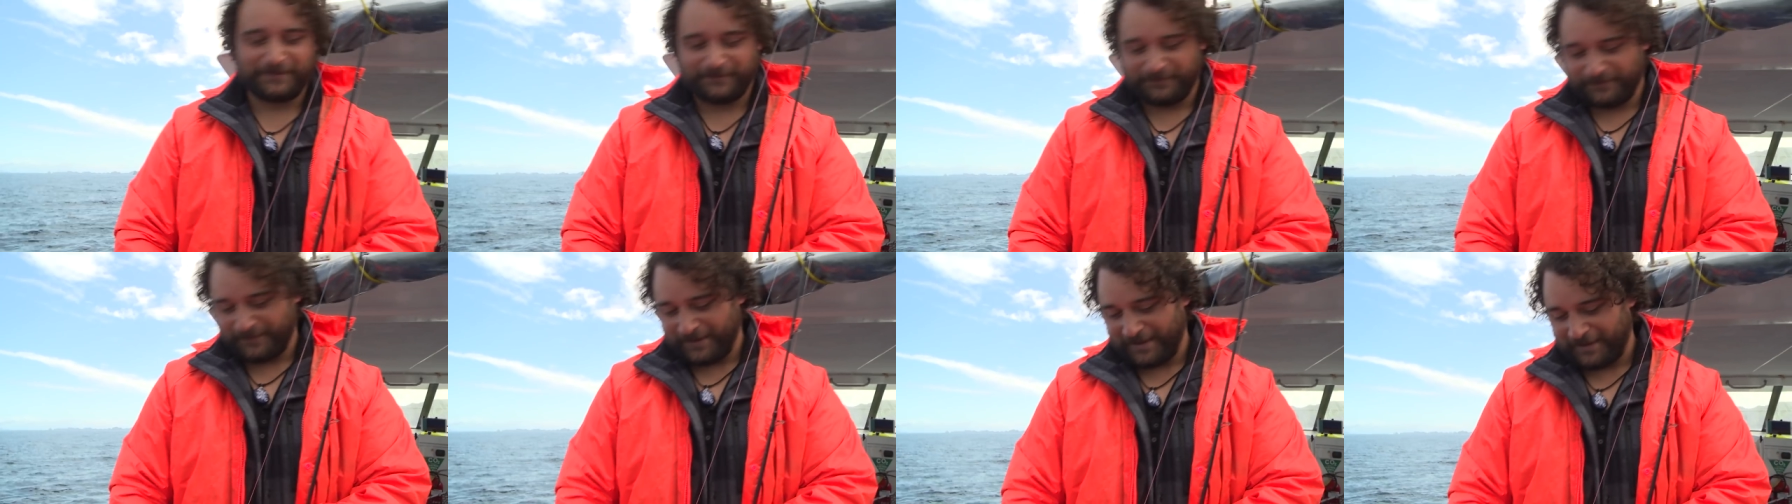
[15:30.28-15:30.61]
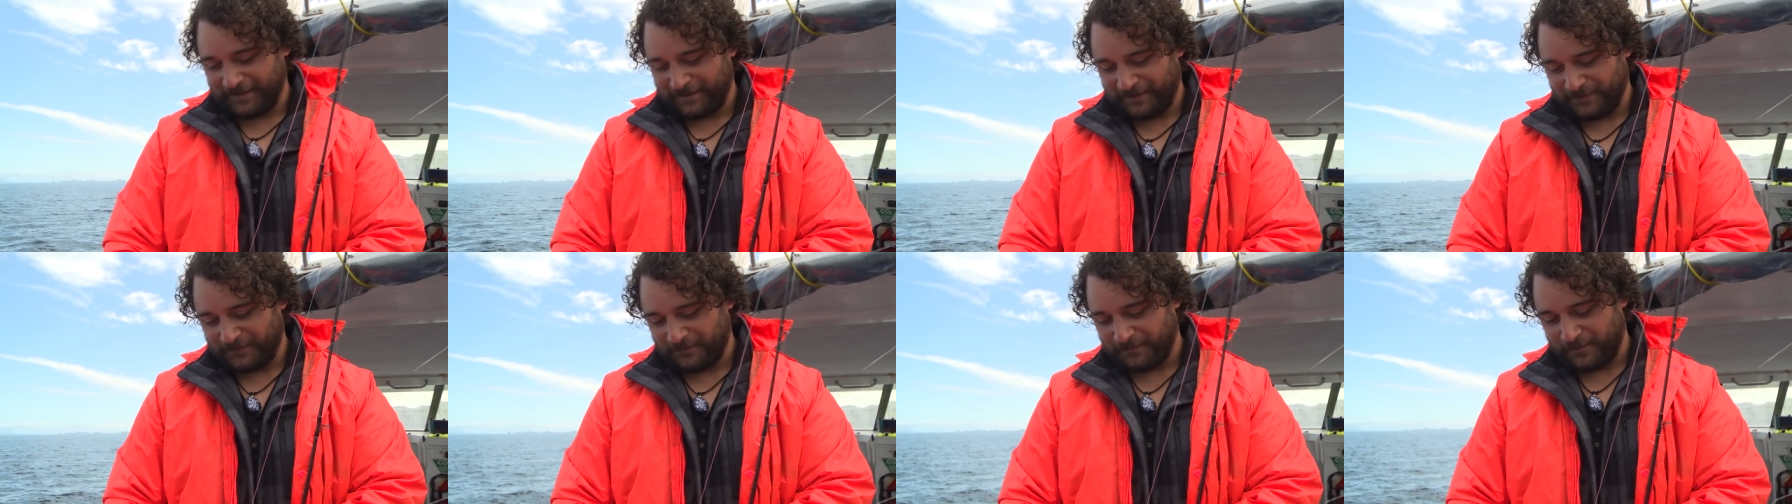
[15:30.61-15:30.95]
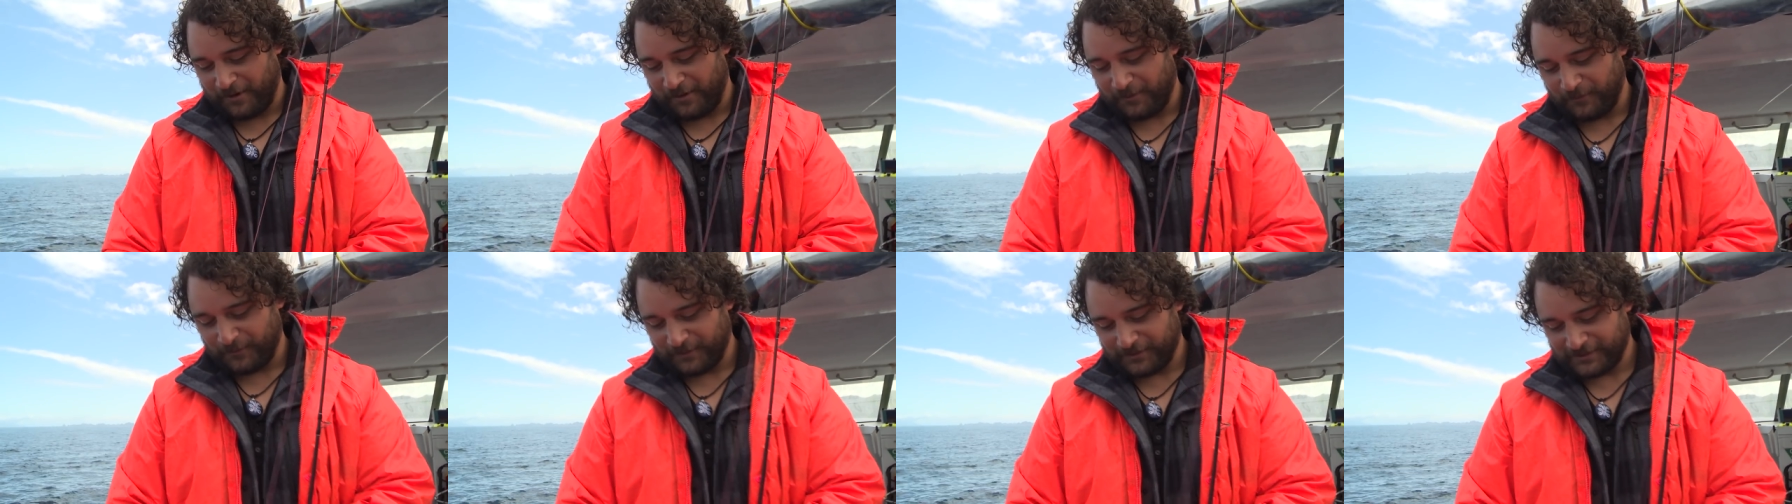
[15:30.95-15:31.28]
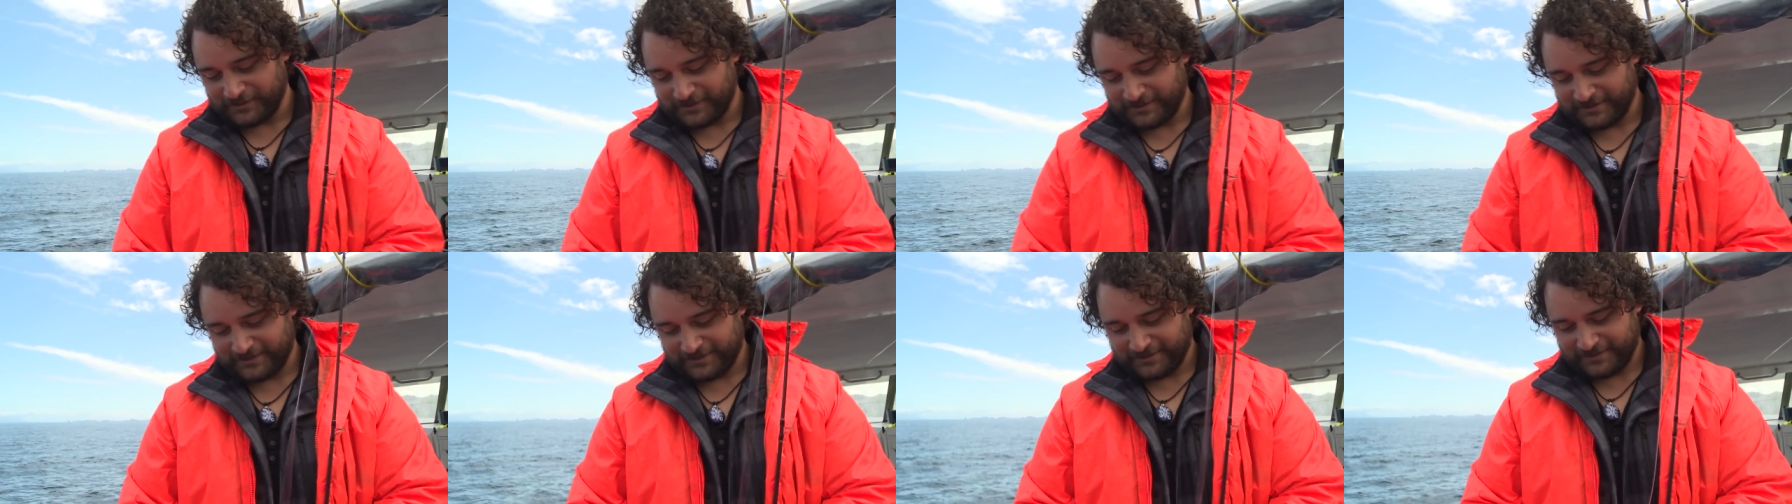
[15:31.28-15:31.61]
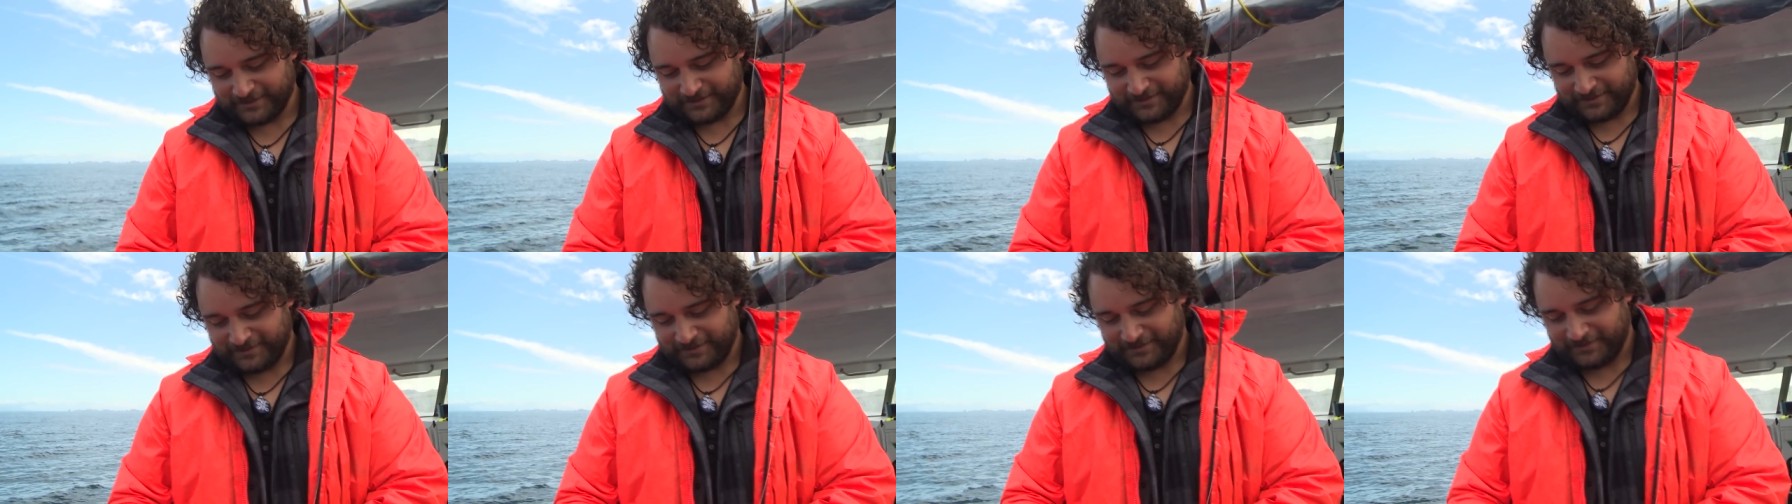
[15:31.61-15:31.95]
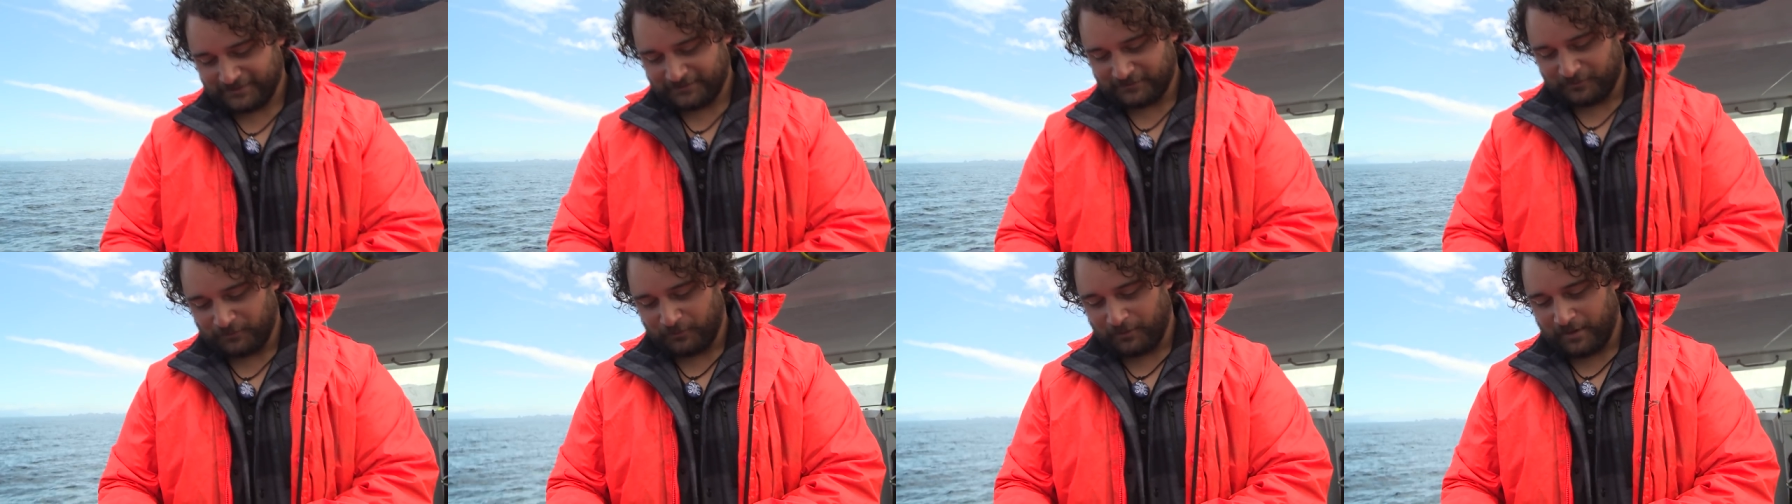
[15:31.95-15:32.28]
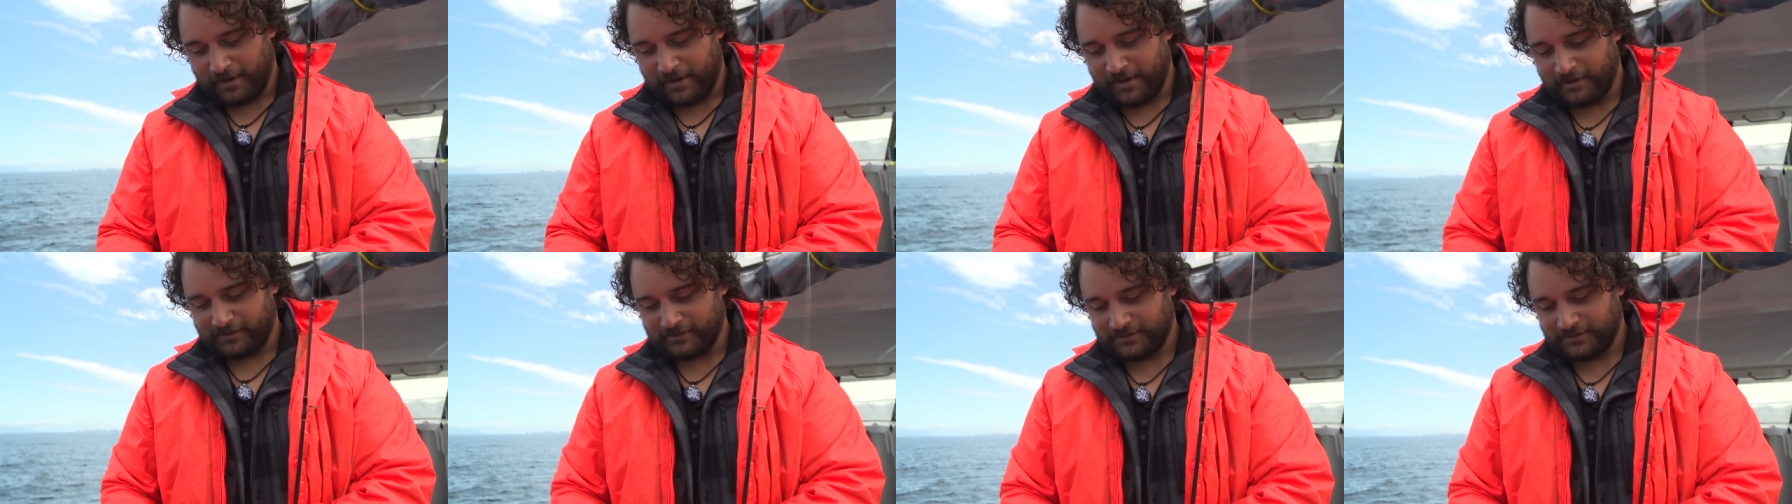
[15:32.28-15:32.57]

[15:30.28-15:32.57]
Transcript: you not. Yeah, bro. Gutted. Wow.